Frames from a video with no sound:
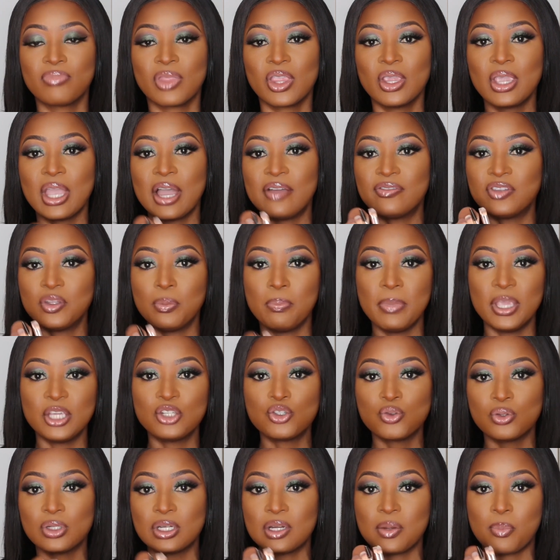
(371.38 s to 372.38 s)
You have to make
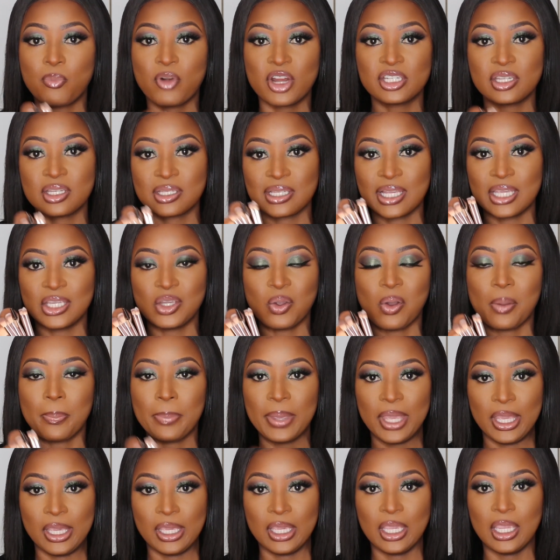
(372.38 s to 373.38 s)
sure that the brushes that you are
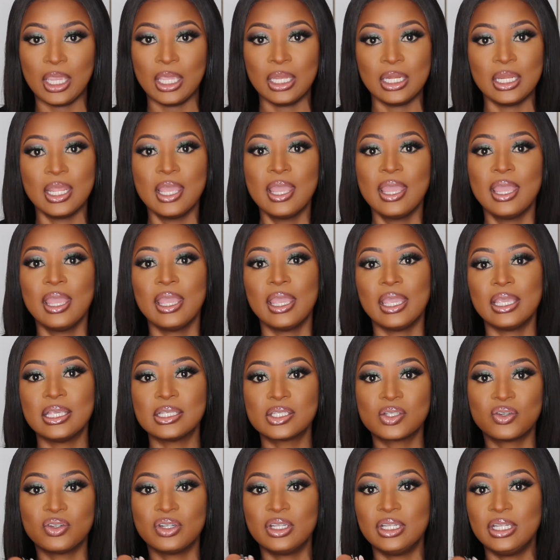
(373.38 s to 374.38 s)
picking
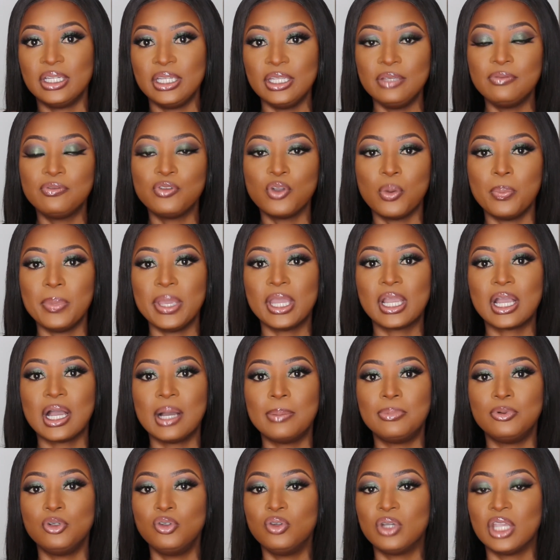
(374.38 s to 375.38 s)
is going to leave your
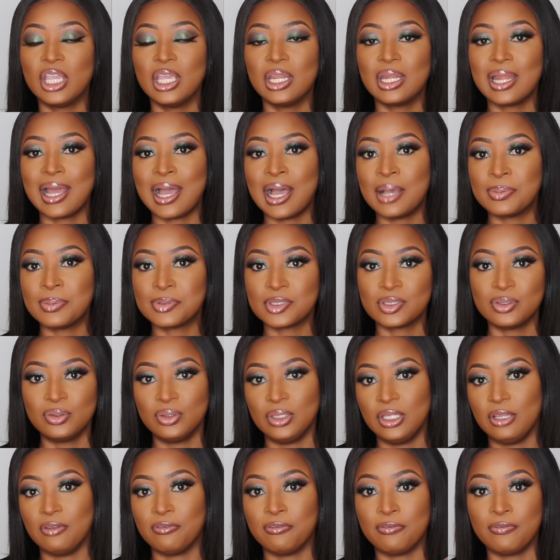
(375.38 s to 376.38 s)
makeup looking
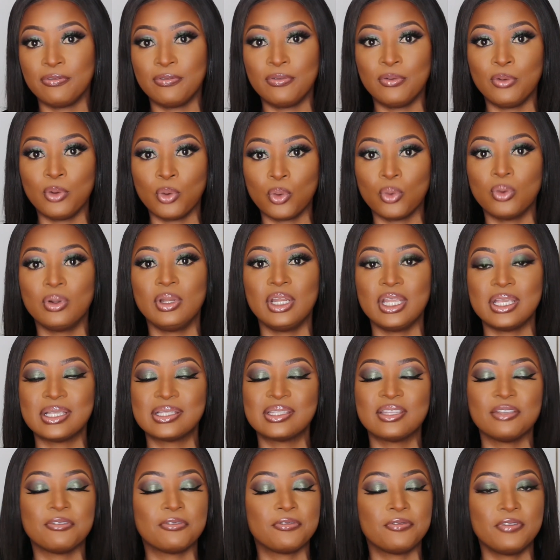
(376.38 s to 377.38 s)
absolutely flawless,
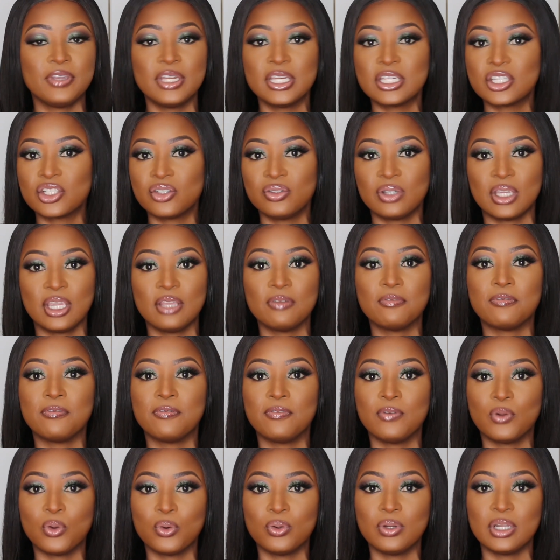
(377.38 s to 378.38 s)
the finish looking
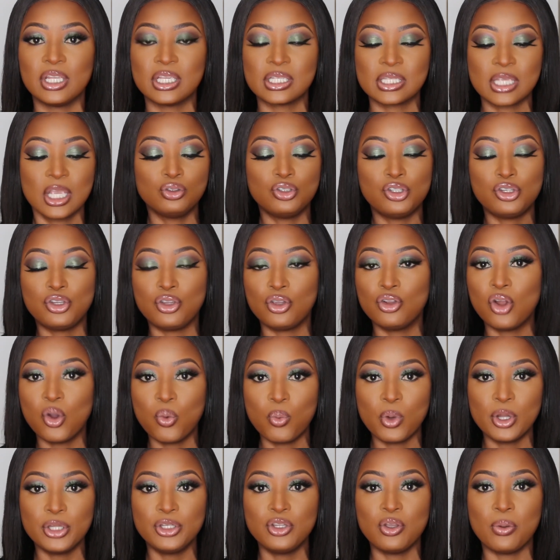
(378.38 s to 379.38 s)
flawless. So you
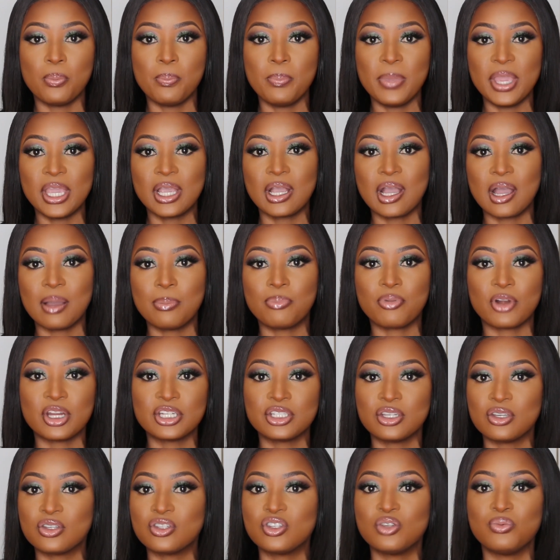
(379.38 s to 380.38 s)
don't want your makeup
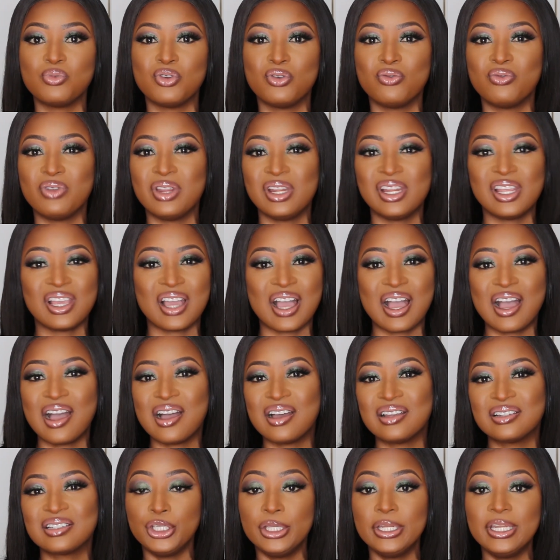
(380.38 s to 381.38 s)
brushes to be really
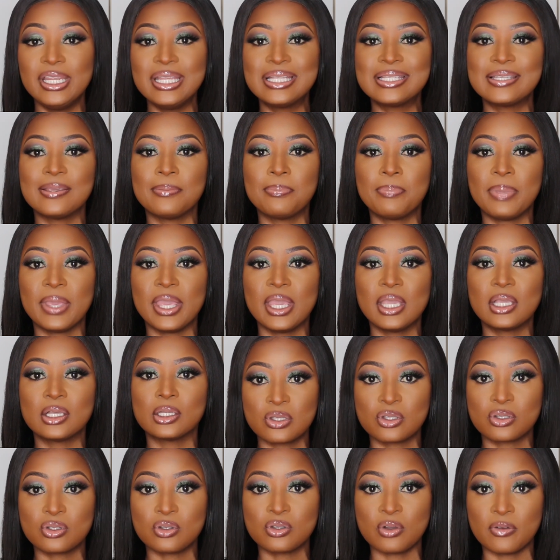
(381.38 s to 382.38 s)
hard. You need to pick
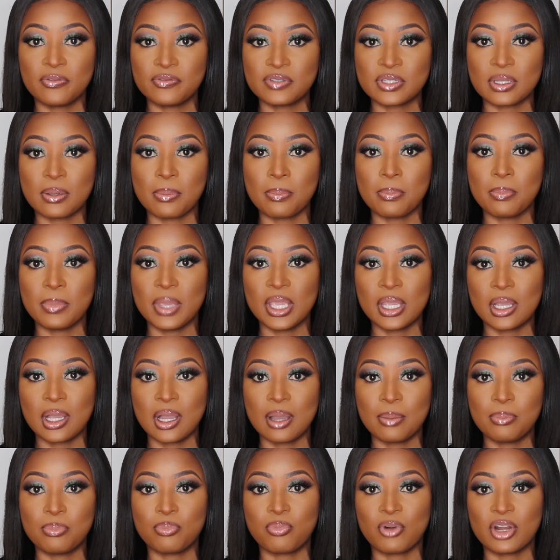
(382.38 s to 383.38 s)
soft
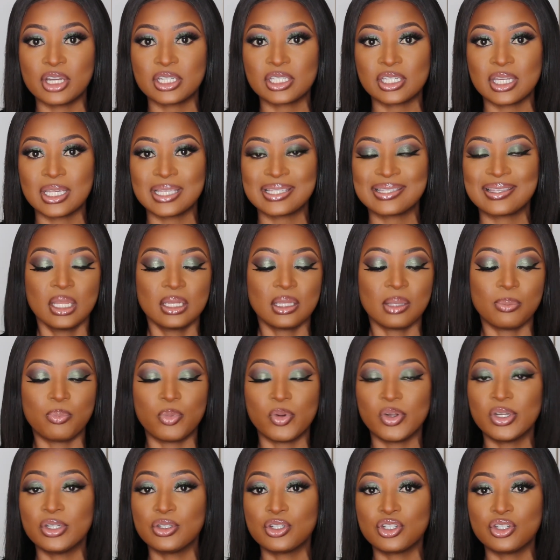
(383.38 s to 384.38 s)
makeup brushes. The
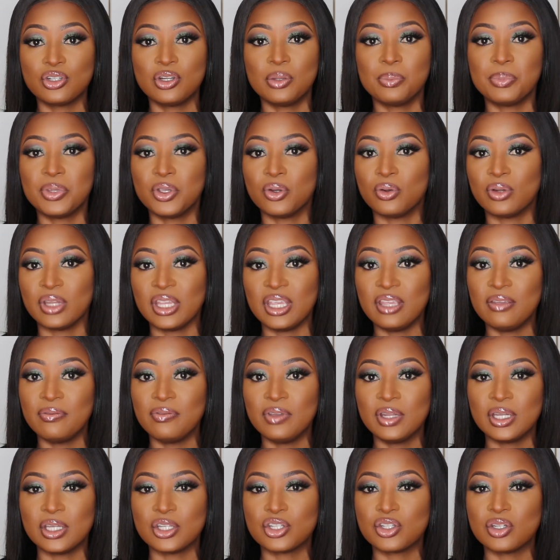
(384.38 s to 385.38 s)
brittle shouldn't be
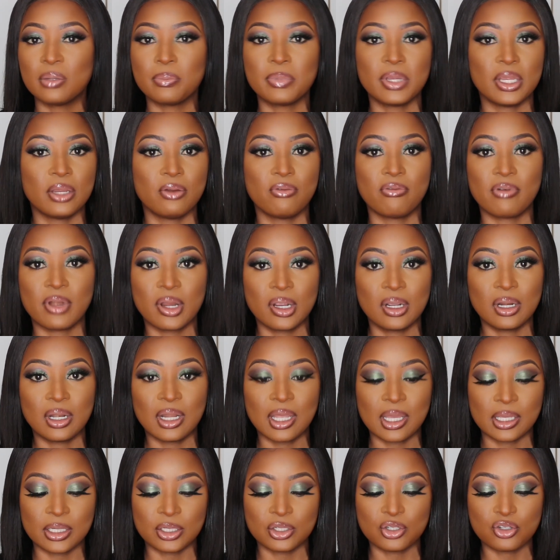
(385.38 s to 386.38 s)
uneven, it shouldn't be
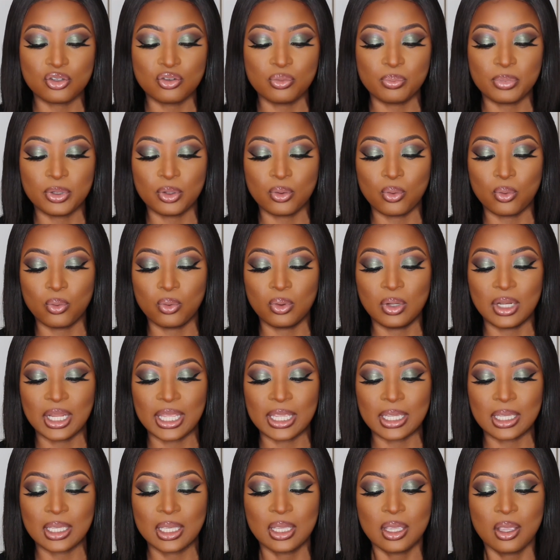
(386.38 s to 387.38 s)
irregular, it should be all
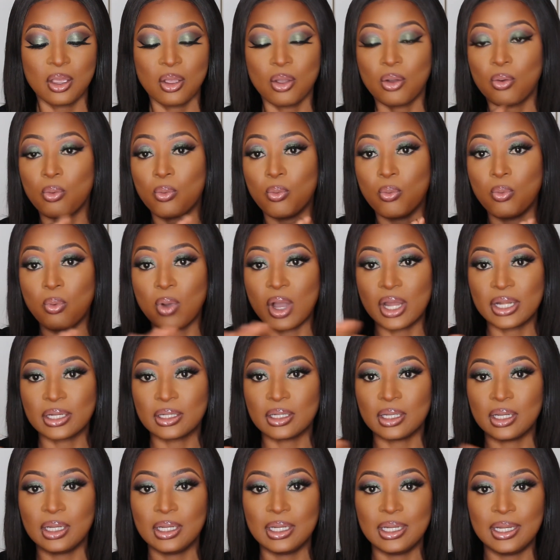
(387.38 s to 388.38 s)
like
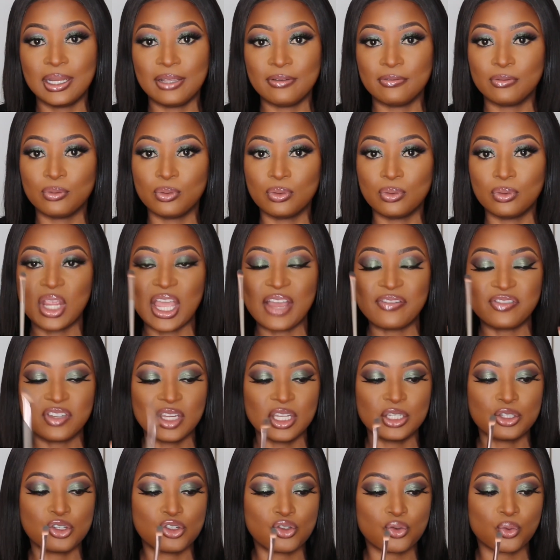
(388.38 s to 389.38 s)
one level. You have
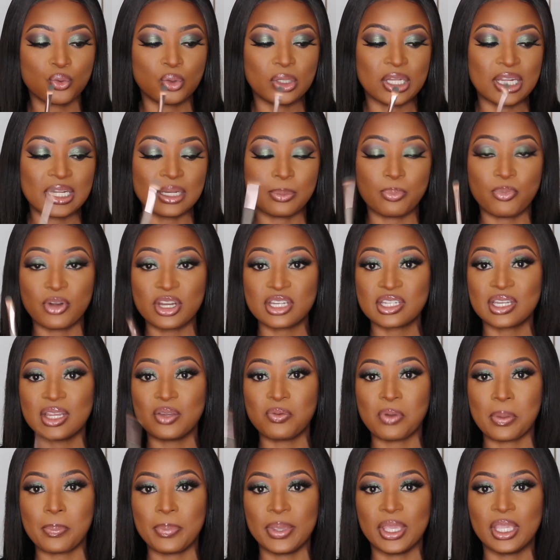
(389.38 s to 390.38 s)
to ensure that the brush that
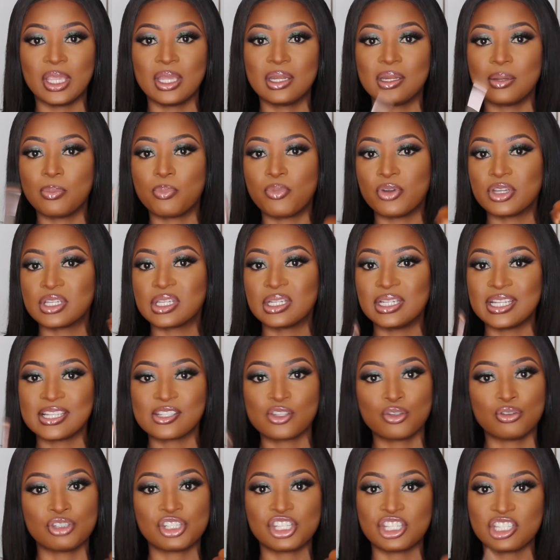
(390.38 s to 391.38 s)
you are picking, the brittle is
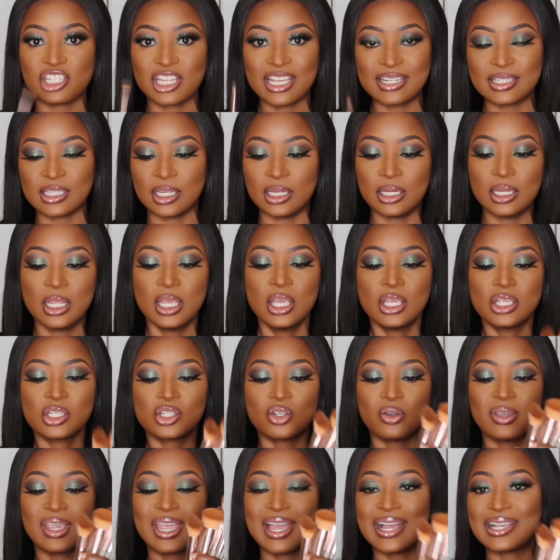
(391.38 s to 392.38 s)
not shedding,
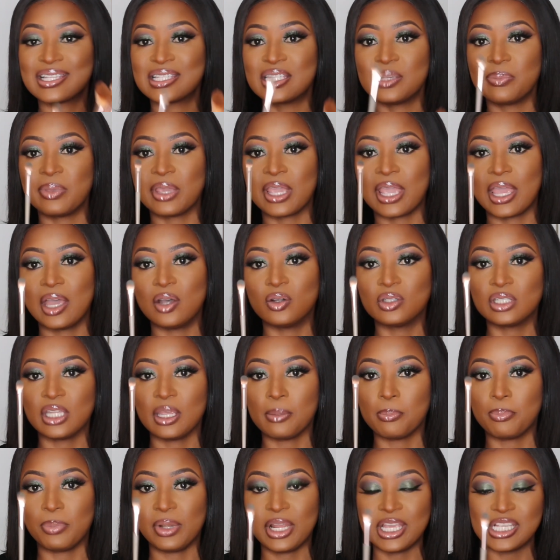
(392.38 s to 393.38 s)
so it has to be held
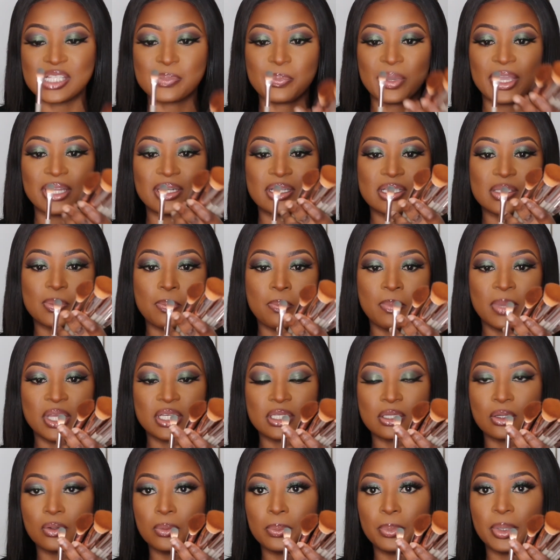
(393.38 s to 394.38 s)
in place by this
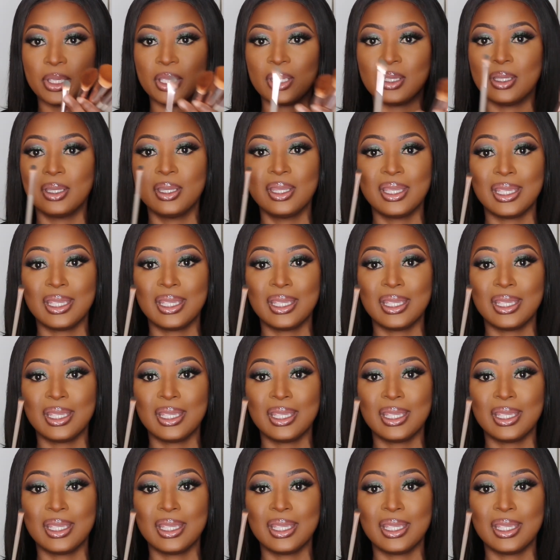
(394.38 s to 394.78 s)
metal bit.